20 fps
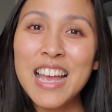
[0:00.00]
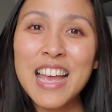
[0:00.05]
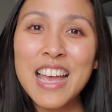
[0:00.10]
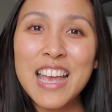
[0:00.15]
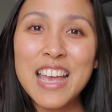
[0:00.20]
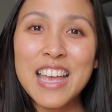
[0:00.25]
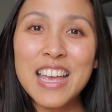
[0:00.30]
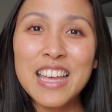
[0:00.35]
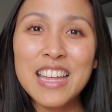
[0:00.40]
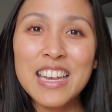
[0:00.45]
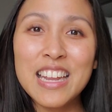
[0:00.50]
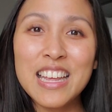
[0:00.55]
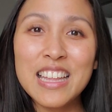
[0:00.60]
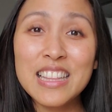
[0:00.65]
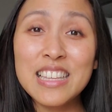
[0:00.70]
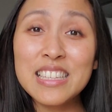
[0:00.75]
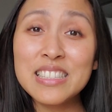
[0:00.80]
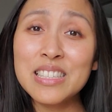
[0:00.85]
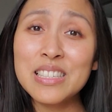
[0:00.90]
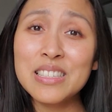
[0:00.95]
And
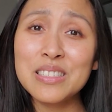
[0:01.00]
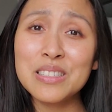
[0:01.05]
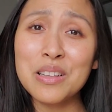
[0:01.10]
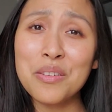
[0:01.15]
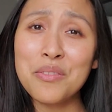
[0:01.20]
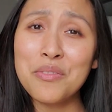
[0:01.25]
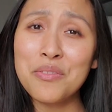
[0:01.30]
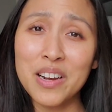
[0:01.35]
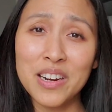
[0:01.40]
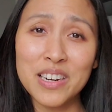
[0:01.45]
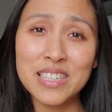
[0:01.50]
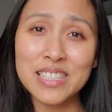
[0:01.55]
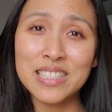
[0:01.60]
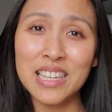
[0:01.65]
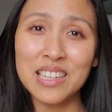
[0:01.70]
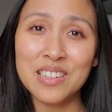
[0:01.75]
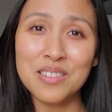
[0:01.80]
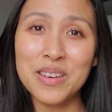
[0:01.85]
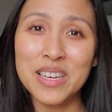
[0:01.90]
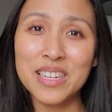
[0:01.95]
this is very
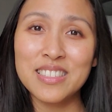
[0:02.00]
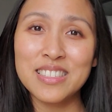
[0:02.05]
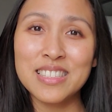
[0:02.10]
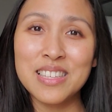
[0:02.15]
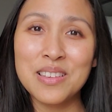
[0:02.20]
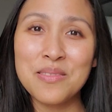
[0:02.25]
sentimental to